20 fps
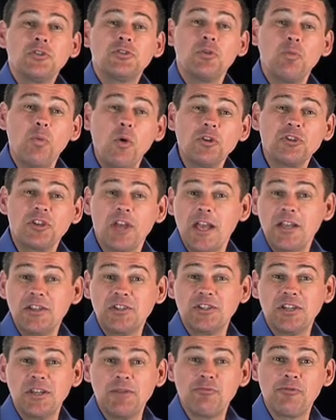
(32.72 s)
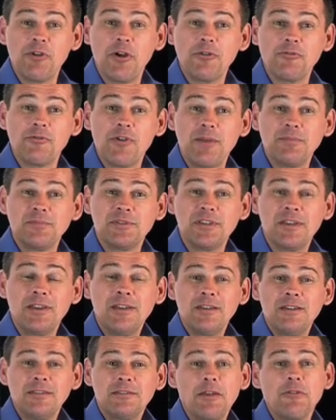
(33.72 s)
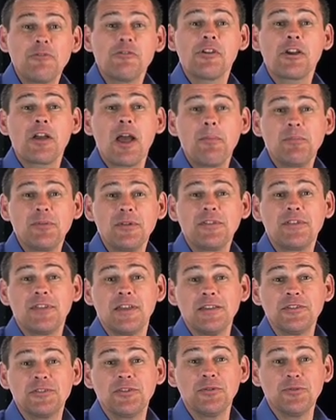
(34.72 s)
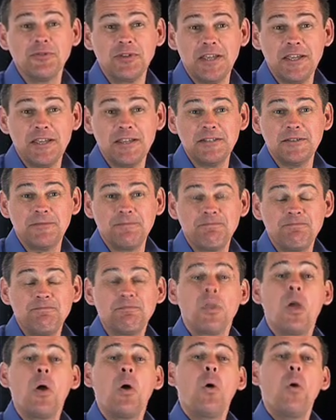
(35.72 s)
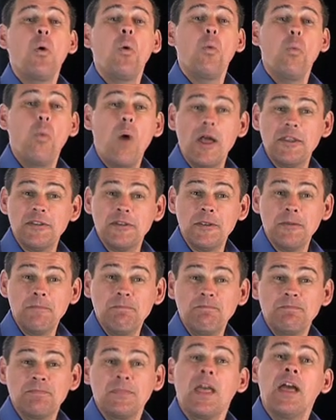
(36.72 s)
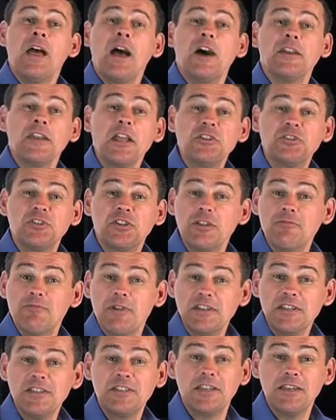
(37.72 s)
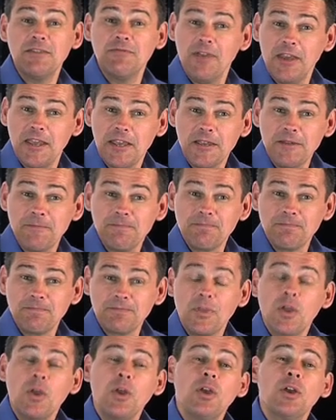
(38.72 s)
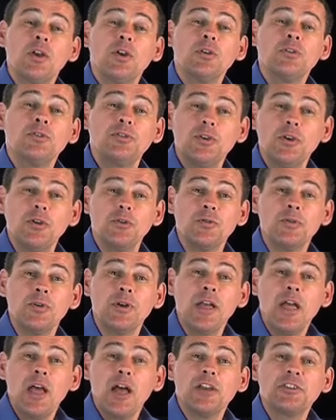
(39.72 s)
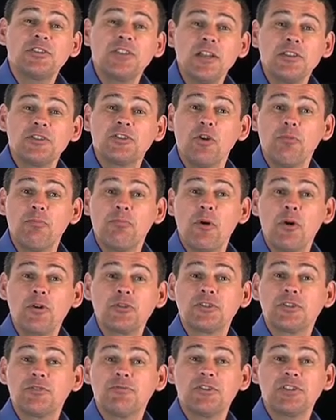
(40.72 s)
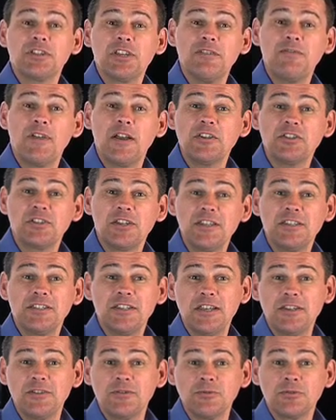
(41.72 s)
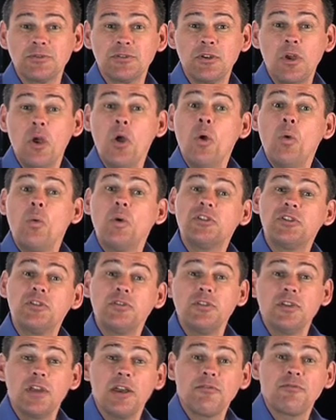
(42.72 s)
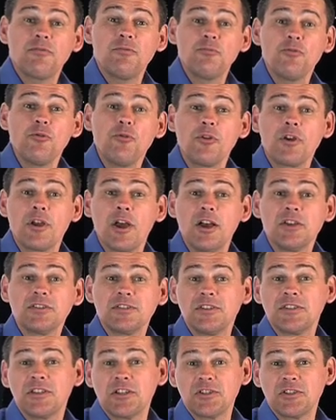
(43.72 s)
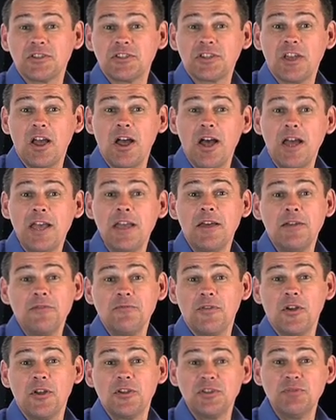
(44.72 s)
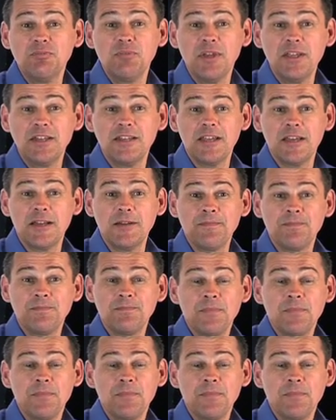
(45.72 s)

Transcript: To watch HD programmes, there are a couple of things you'll need. 1. An HD-ready TV. 2. A set-top box to receive HD signals, which you can get from broadcasters such as Sky and Virgin Media.